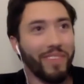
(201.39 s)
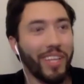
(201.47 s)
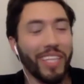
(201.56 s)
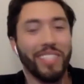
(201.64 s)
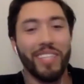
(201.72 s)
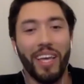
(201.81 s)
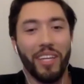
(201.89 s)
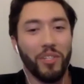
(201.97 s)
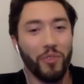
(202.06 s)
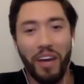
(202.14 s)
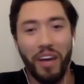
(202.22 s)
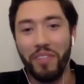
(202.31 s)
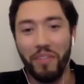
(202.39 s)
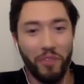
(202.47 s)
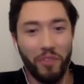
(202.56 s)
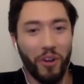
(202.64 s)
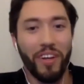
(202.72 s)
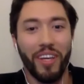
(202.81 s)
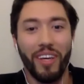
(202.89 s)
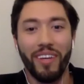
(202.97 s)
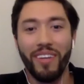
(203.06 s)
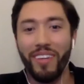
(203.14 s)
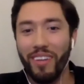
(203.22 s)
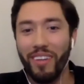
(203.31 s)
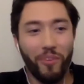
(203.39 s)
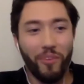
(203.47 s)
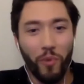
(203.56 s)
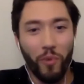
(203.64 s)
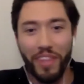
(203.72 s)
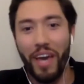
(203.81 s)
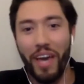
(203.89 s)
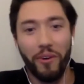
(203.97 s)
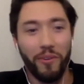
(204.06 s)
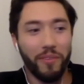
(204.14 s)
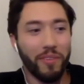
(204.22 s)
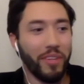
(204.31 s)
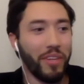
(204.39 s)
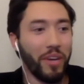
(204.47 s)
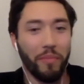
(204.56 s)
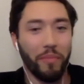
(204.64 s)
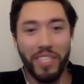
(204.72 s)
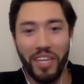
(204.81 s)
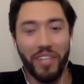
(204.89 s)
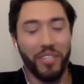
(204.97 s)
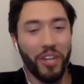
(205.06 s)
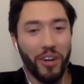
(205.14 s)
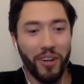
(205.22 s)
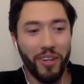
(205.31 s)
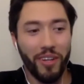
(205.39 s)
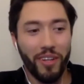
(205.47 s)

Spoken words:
let's say, drive to Florida without, missing a turn.